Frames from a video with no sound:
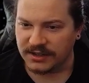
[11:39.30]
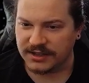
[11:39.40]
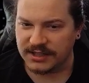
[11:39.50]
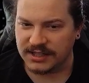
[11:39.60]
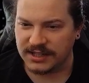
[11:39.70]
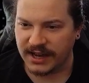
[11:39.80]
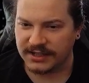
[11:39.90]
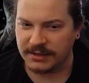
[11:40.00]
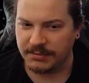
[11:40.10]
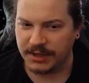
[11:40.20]
right, so this is
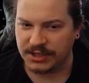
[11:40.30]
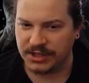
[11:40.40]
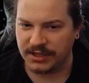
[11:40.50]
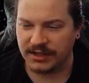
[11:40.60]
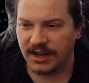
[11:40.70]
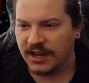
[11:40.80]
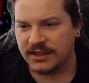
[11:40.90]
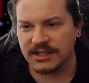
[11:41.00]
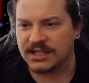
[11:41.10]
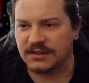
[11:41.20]
exhibition.
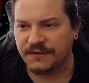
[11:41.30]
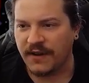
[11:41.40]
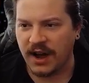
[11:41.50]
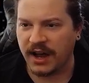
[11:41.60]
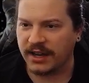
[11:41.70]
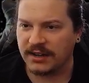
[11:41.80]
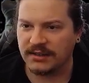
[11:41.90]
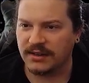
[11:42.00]
This is fine,